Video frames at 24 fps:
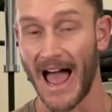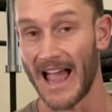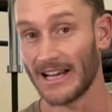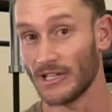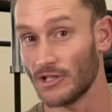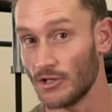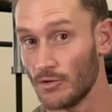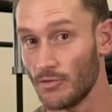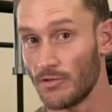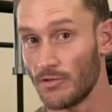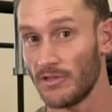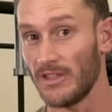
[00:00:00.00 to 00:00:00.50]
I
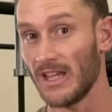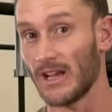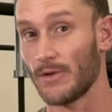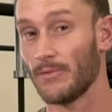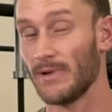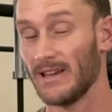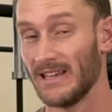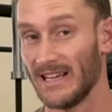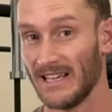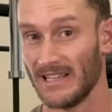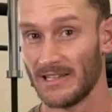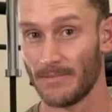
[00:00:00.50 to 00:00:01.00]
do think
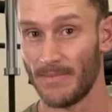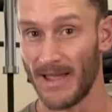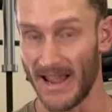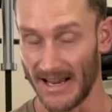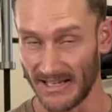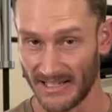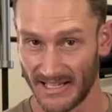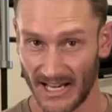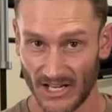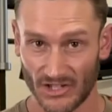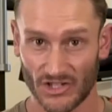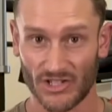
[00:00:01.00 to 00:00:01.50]
we need to pay
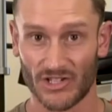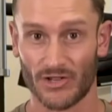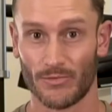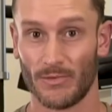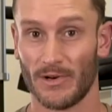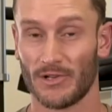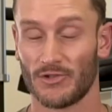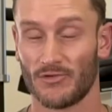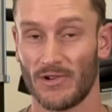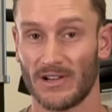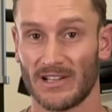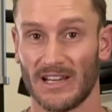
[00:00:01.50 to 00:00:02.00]
attention to
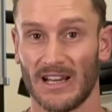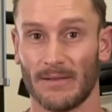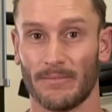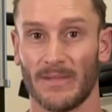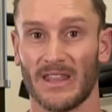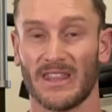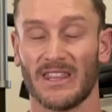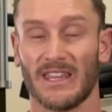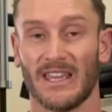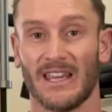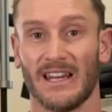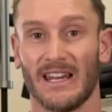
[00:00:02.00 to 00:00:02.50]
restricting
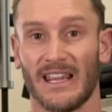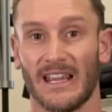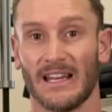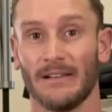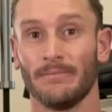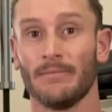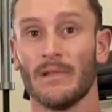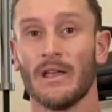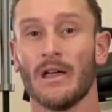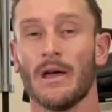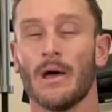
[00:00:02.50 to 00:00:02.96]
methionine,